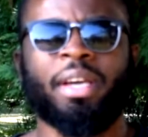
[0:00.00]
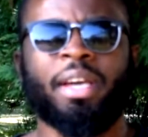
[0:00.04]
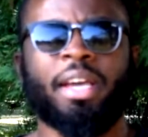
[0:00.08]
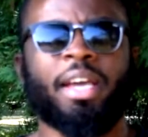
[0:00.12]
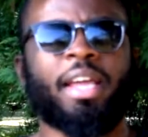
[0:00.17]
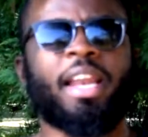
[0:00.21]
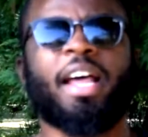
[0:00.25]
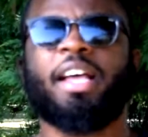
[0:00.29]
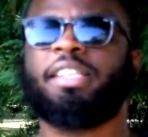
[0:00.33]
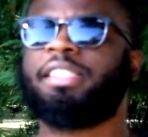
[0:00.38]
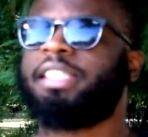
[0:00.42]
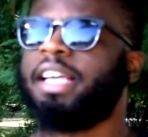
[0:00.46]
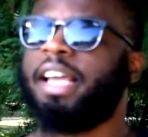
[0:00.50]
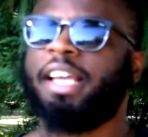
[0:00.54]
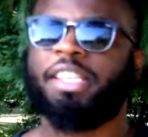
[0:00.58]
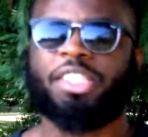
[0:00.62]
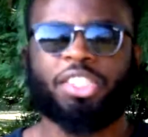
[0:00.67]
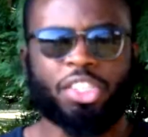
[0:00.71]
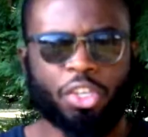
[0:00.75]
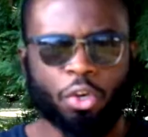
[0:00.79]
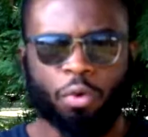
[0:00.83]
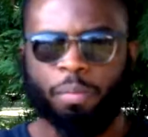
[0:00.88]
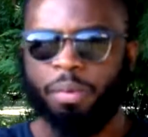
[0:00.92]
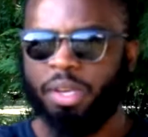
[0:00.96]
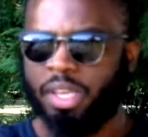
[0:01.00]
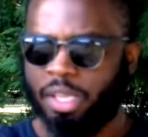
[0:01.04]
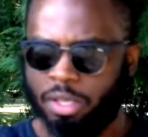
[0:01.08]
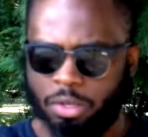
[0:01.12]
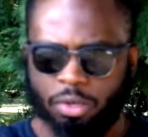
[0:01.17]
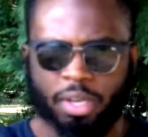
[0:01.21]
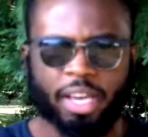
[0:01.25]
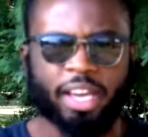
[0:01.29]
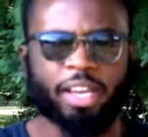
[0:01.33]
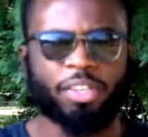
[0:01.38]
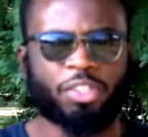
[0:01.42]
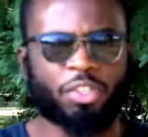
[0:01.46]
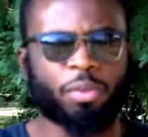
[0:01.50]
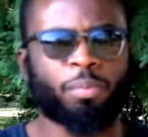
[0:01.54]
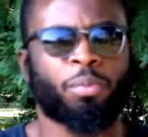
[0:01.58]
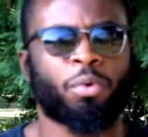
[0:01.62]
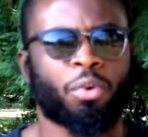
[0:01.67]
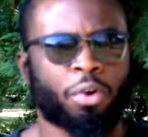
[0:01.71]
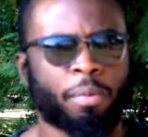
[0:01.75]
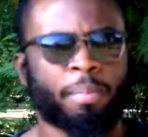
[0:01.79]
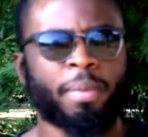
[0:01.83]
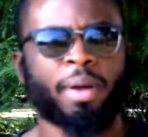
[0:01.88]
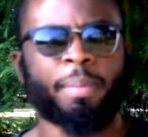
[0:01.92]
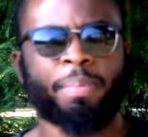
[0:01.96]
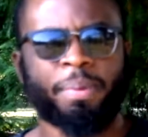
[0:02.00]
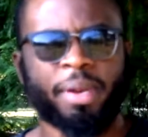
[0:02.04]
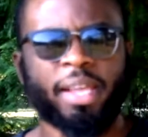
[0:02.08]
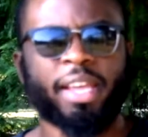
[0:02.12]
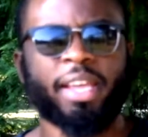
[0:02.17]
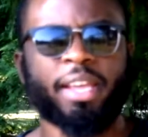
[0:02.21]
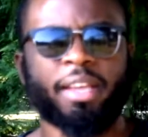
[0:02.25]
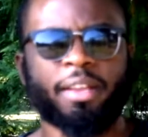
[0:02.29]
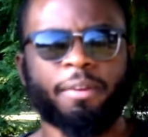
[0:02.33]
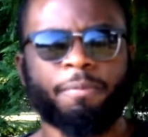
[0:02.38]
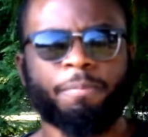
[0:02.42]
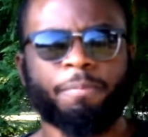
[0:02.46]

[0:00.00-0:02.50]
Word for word: And I say, excuse me, can you add some more to my plate?